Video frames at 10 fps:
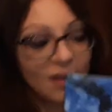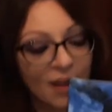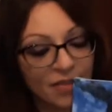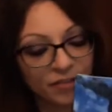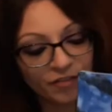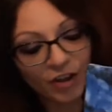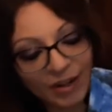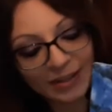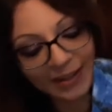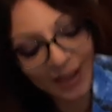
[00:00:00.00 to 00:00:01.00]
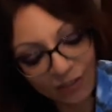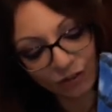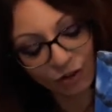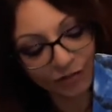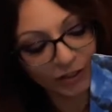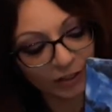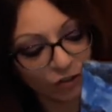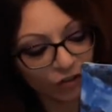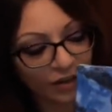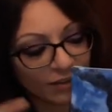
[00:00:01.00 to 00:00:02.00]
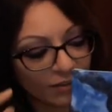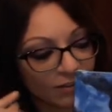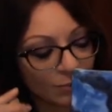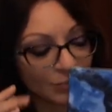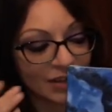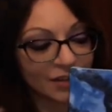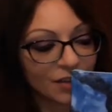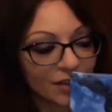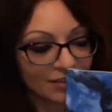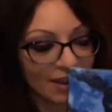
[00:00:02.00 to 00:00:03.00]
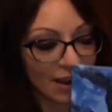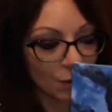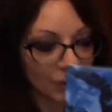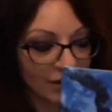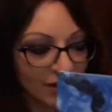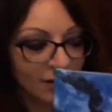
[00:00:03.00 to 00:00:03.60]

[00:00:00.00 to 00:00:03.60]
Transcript: And the very last truffula tree is being cut down.